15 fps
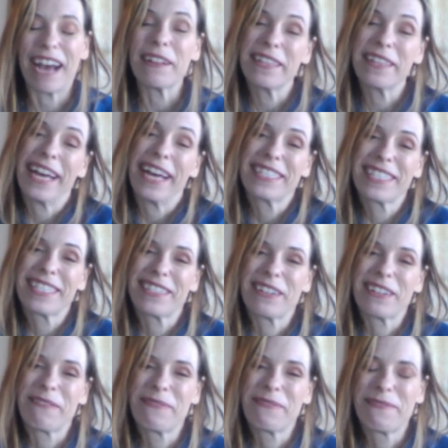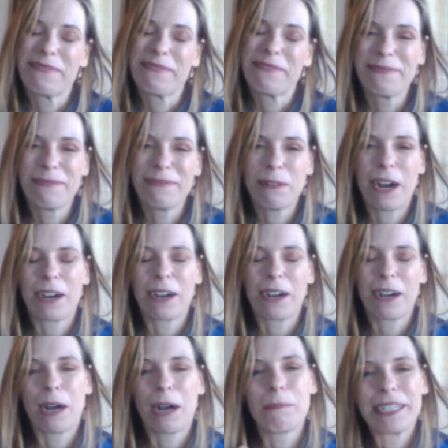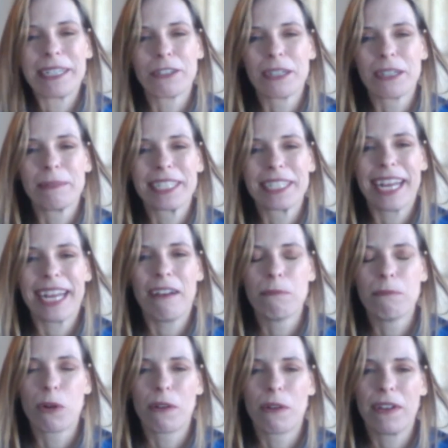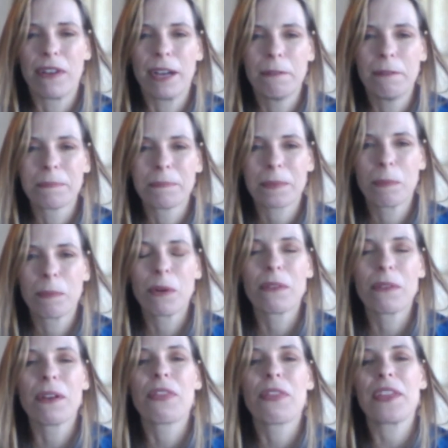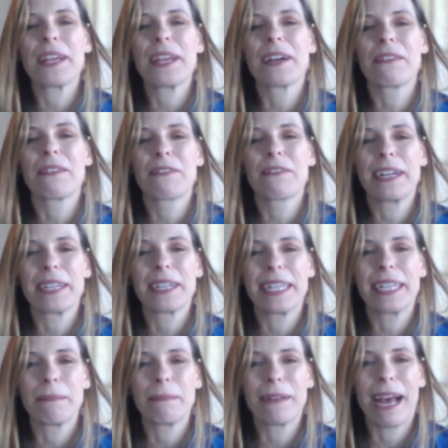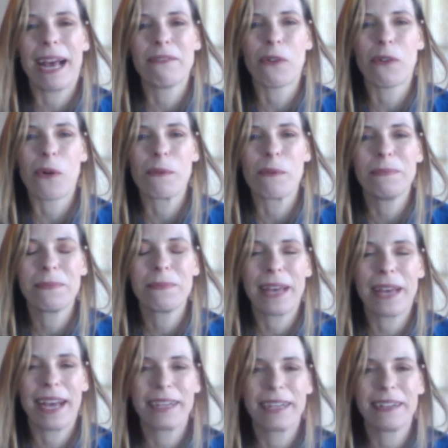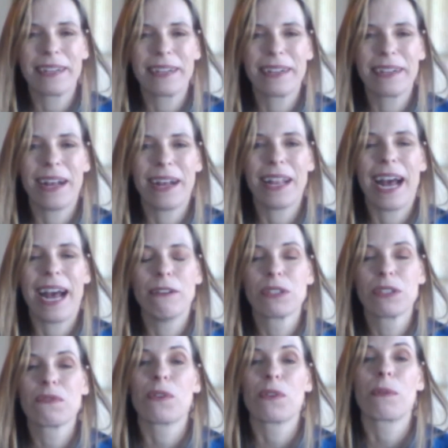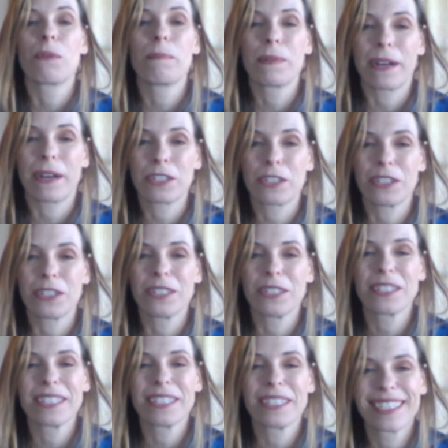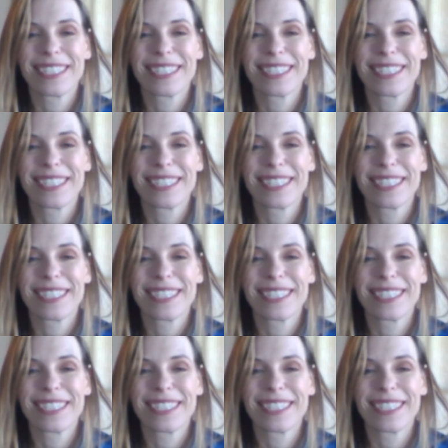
that's sort of our big dream, is to have more of a theater friendly platform that allows for productions.